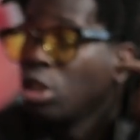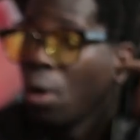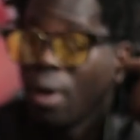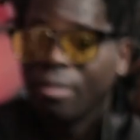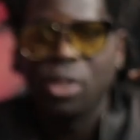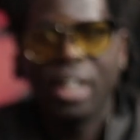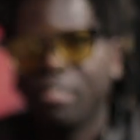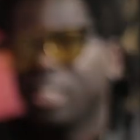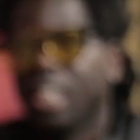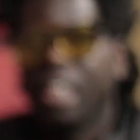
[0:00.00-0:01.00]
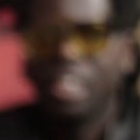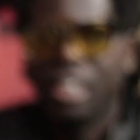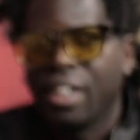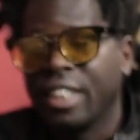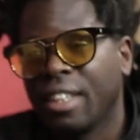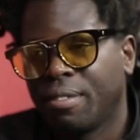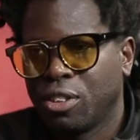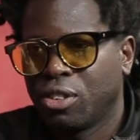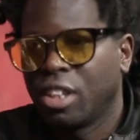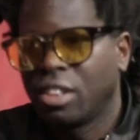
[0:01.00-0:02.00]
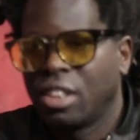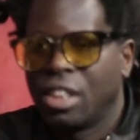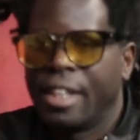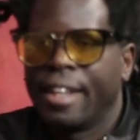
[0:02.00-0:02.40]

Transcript: So I've tried everything, you know, except for drugs.